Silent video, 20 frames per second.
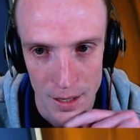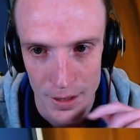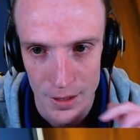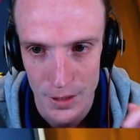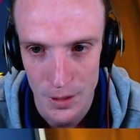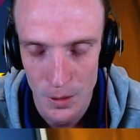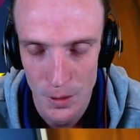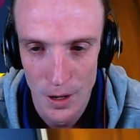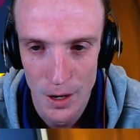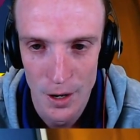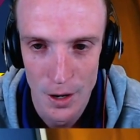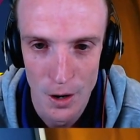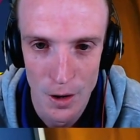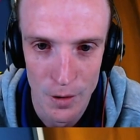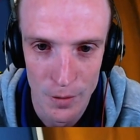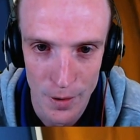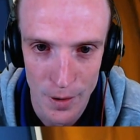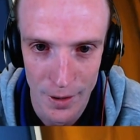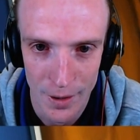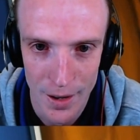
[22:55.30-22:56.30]
Still don't know
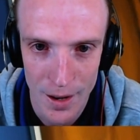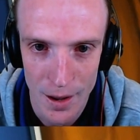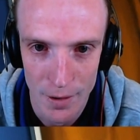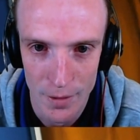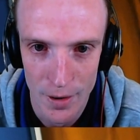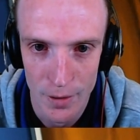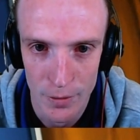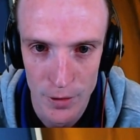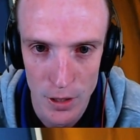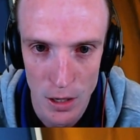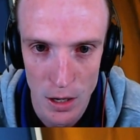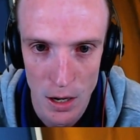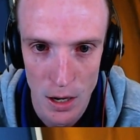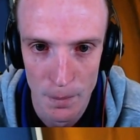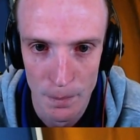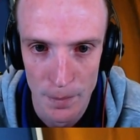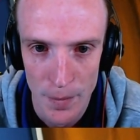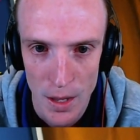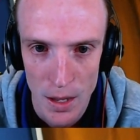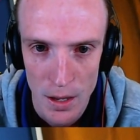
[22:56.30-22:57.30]
if I'm going to have enough
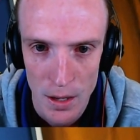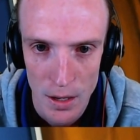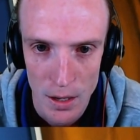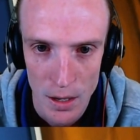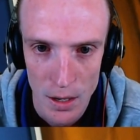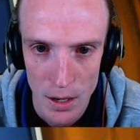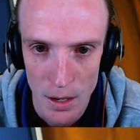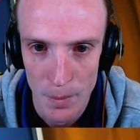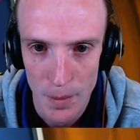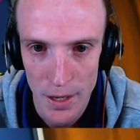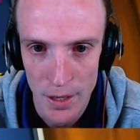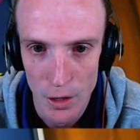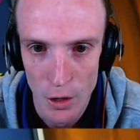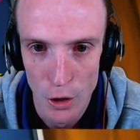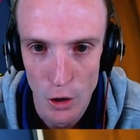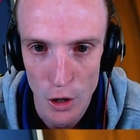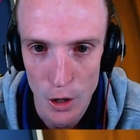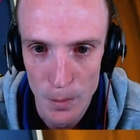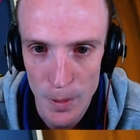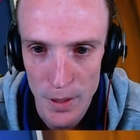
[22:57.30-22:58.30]
time. I mean, the
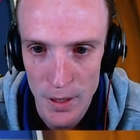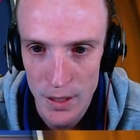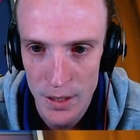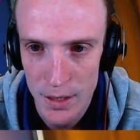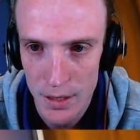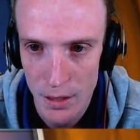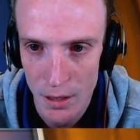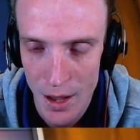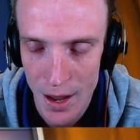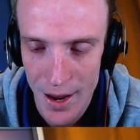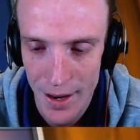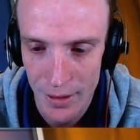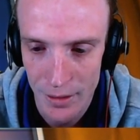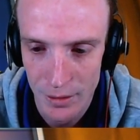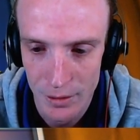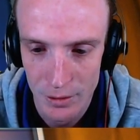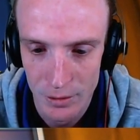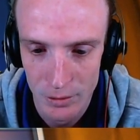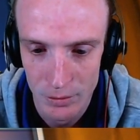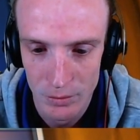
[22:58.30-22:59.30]
Hooper's like
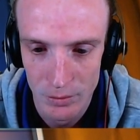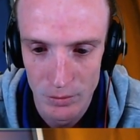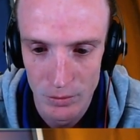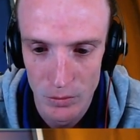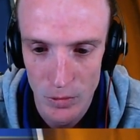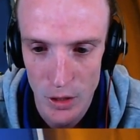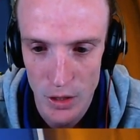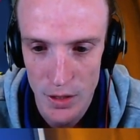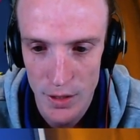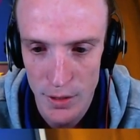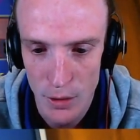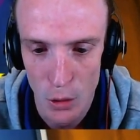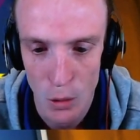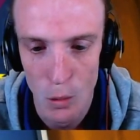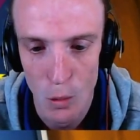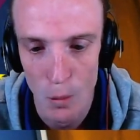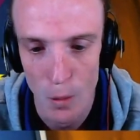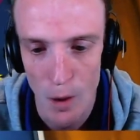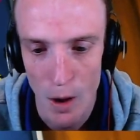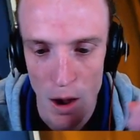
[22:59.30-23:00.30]
the
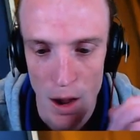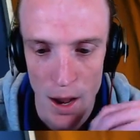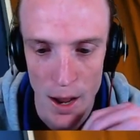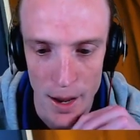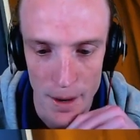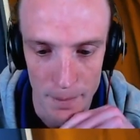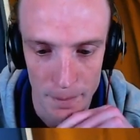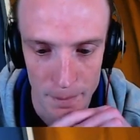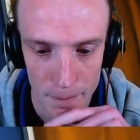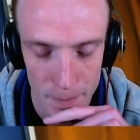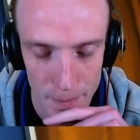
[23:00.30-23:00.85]
stall guy,